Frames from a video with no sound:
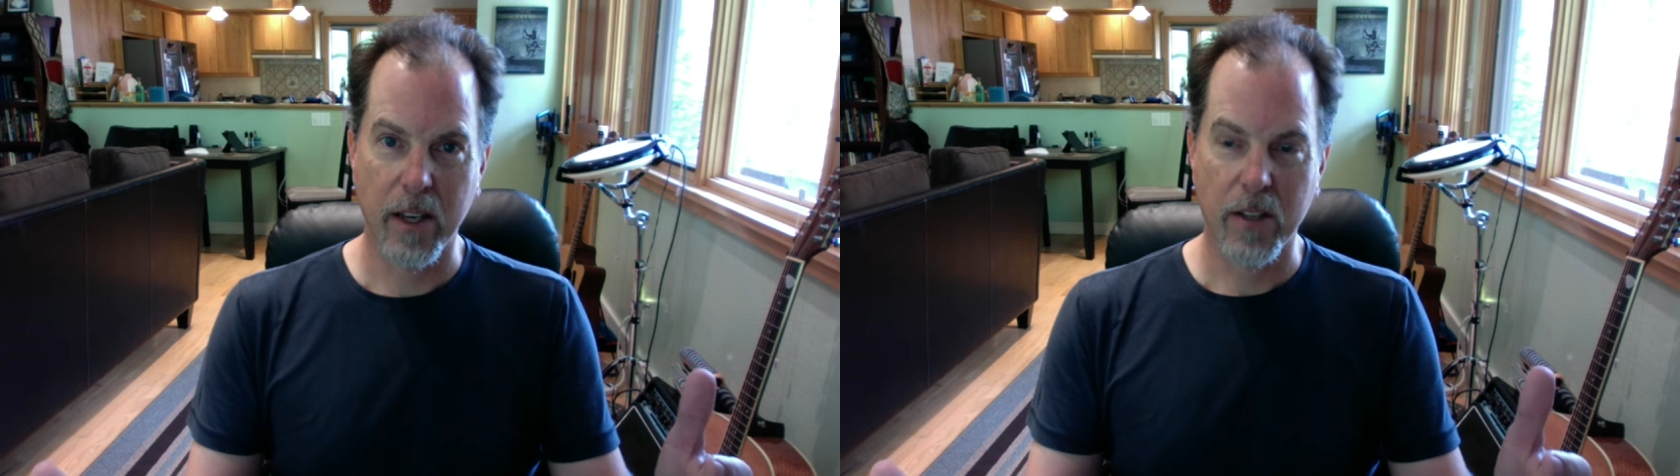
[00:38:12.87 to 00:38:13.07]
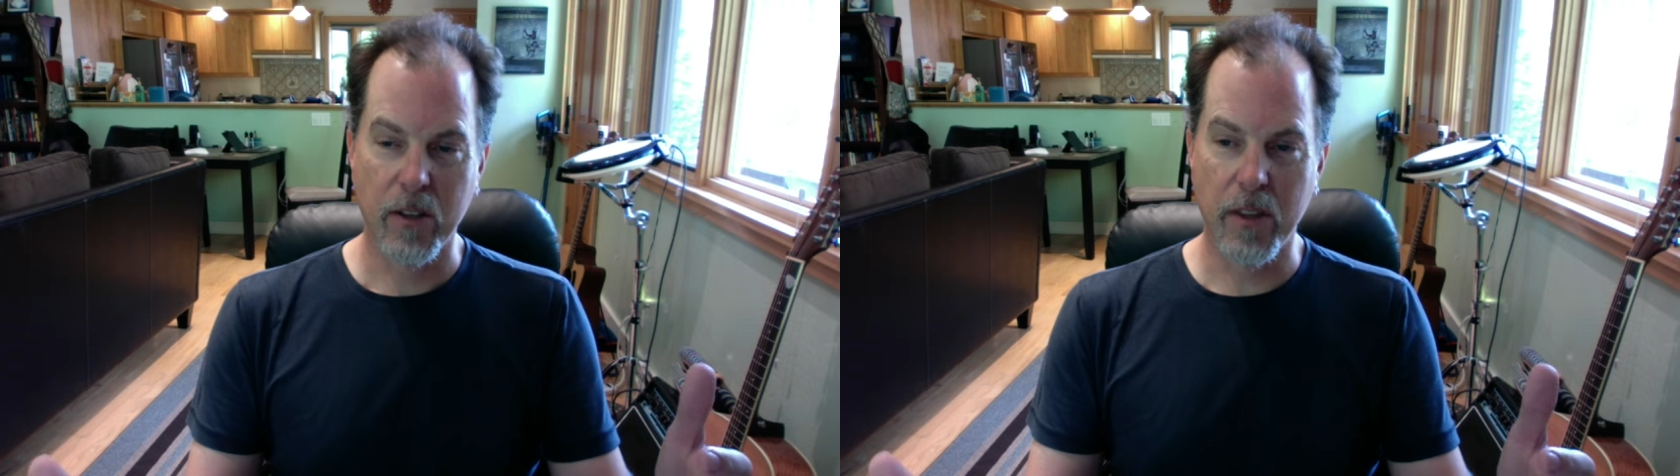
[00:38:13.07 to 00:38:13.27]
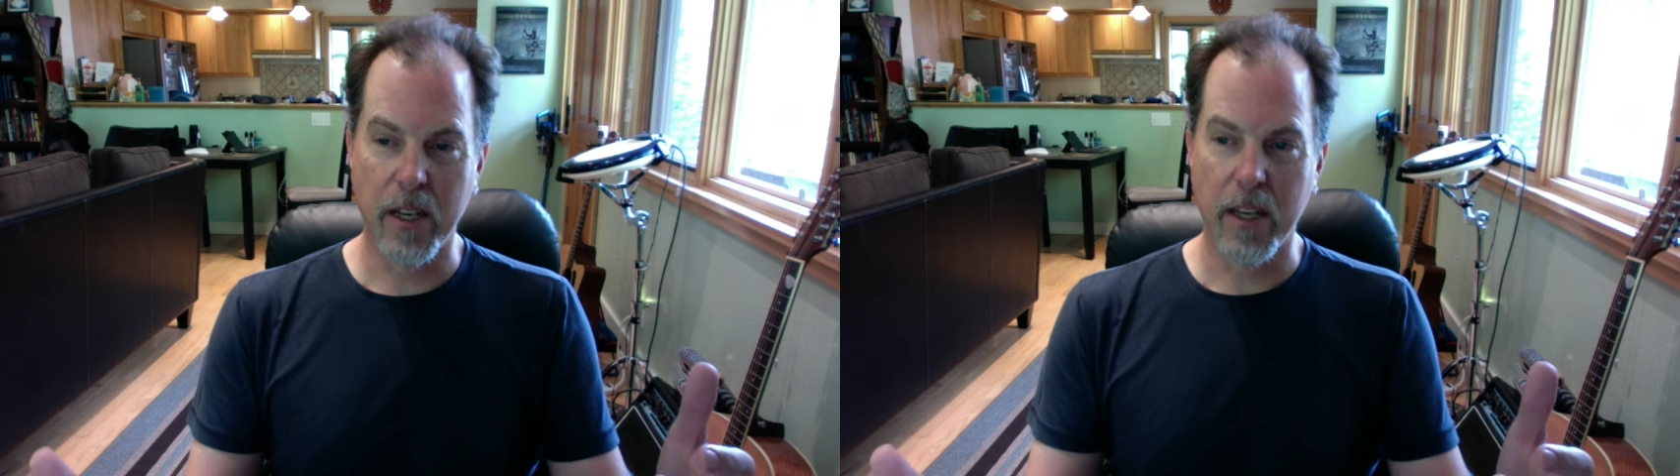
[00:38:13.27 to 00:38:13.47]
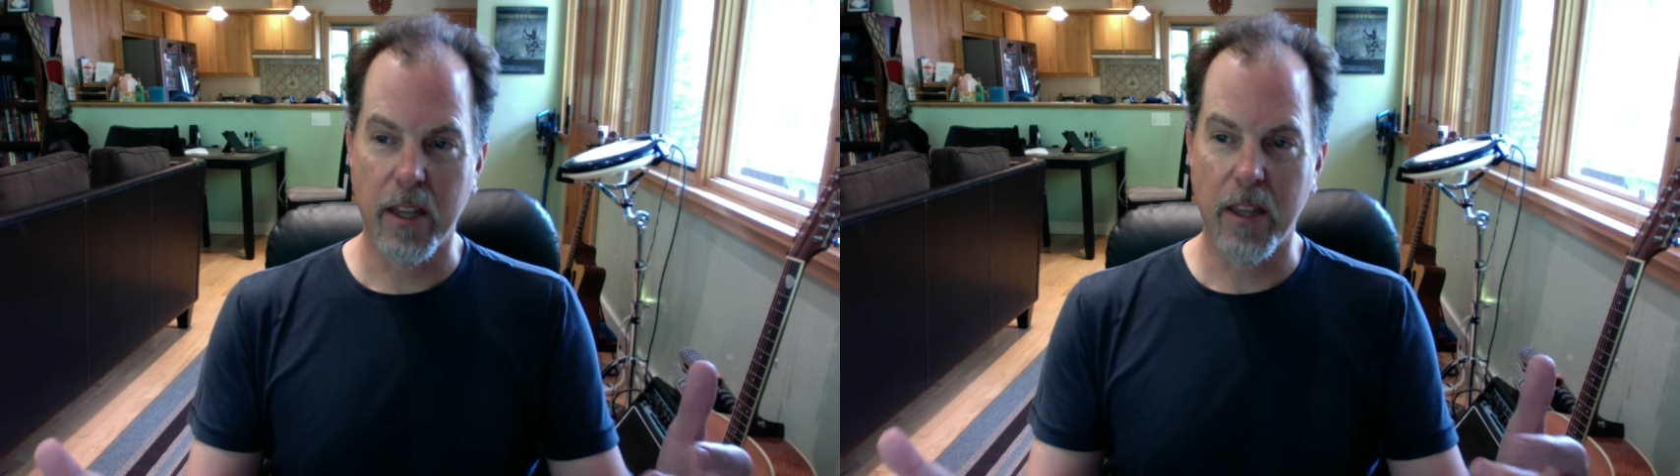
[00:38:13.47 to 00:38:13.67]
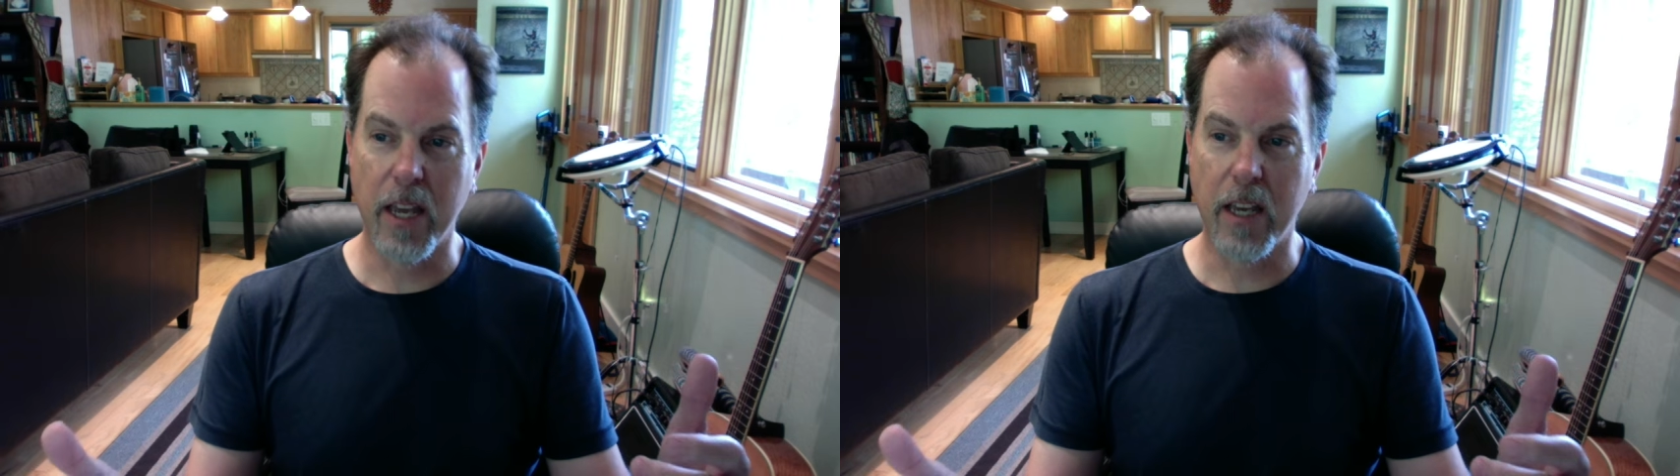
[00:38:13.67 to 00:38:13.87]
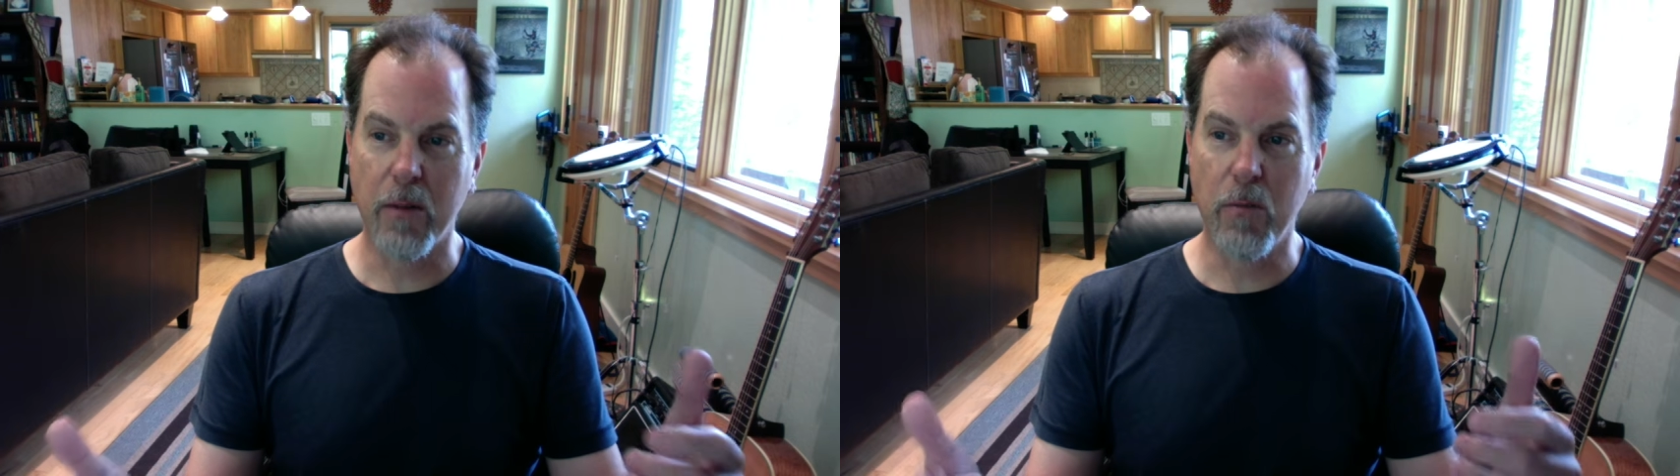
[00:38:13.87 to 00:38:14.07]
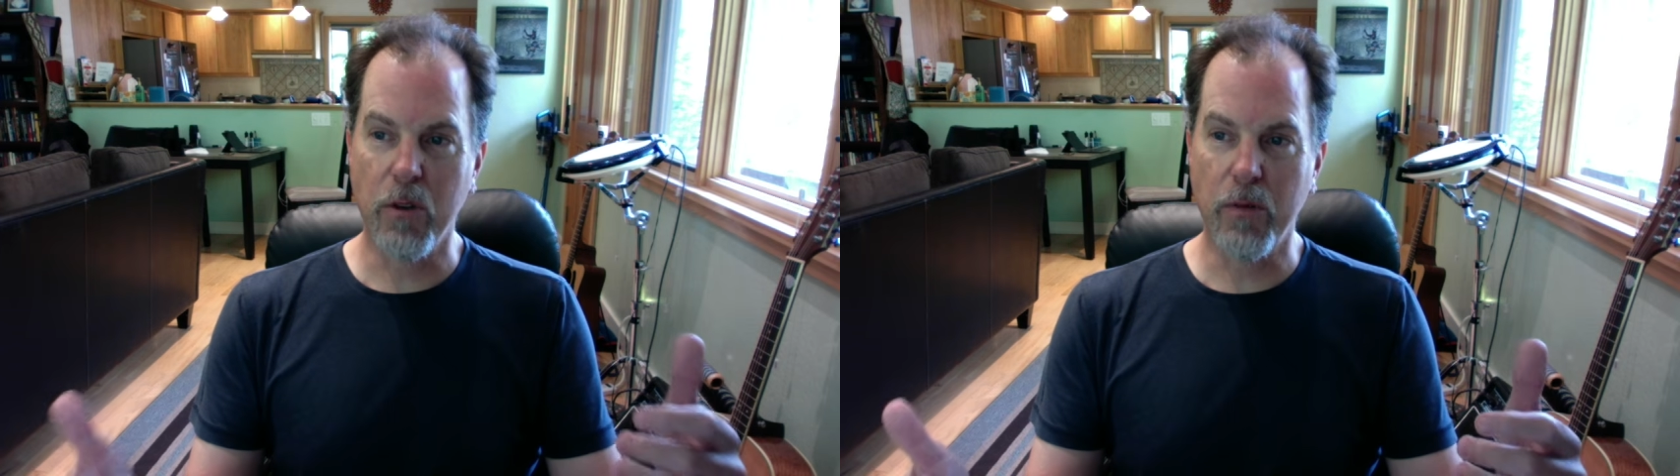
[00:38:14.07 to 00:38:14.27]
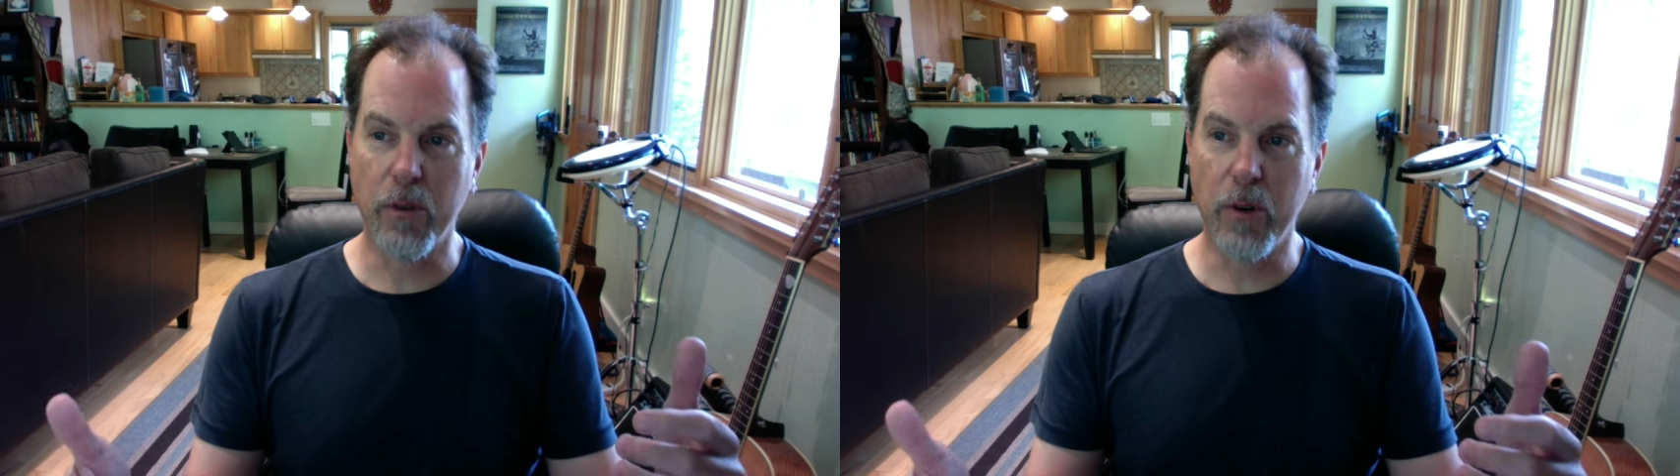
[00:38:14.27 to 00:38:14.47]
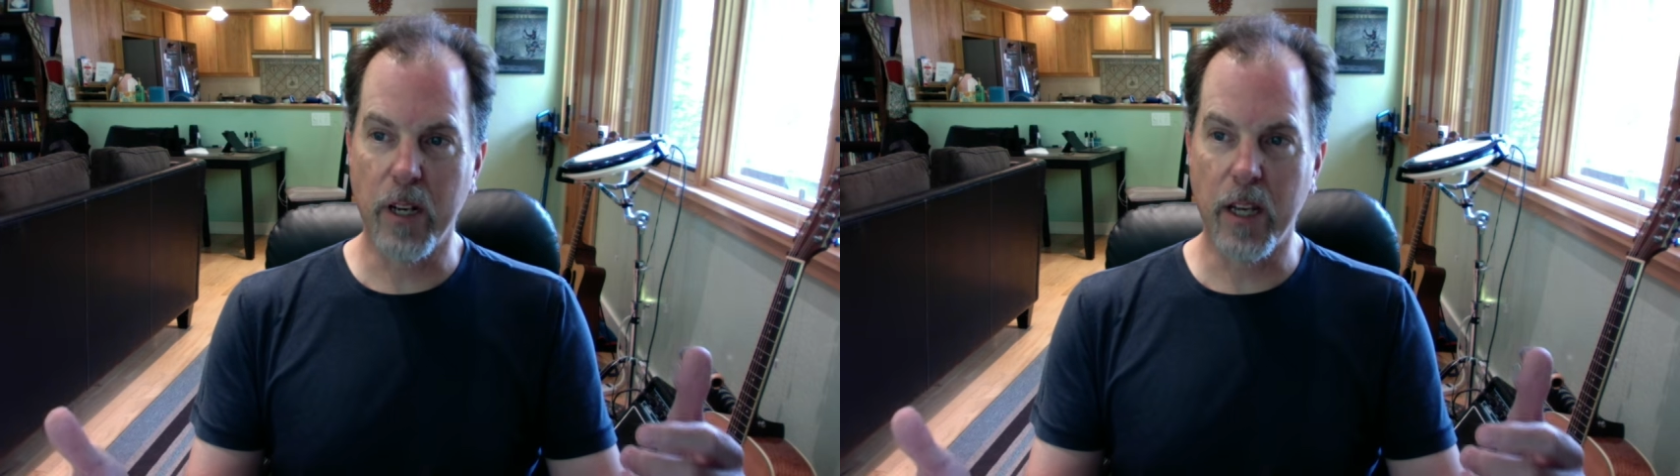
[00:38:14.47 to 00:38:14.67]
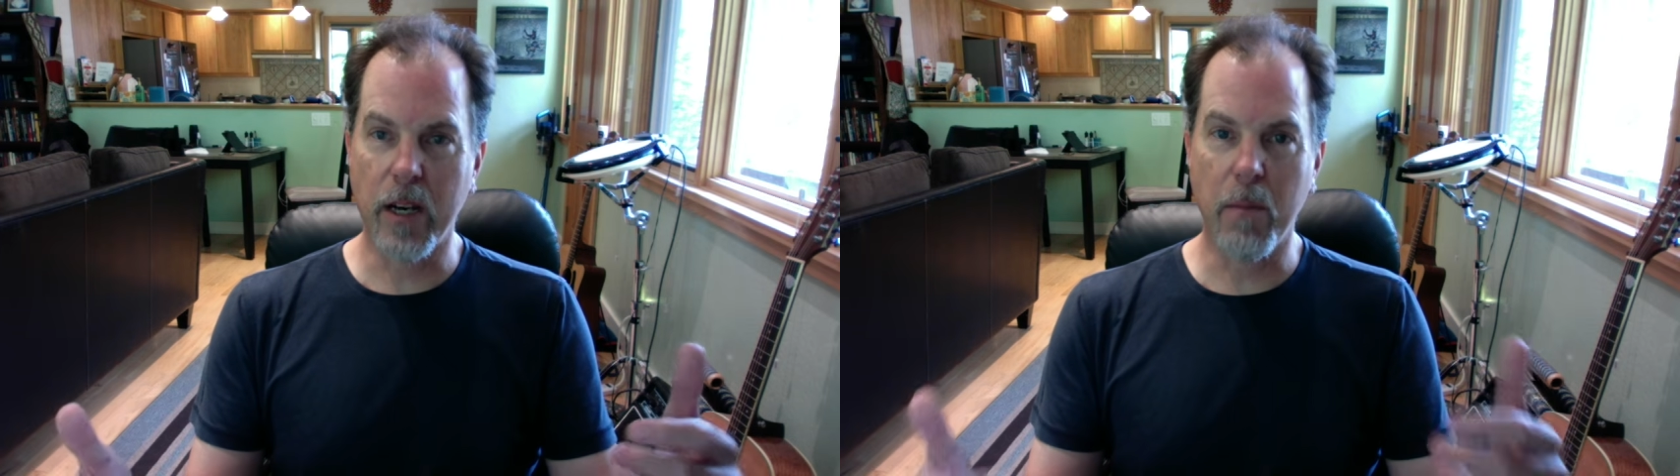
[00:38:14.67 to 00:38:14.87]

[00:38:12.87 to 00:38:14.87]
so that they can move through it in a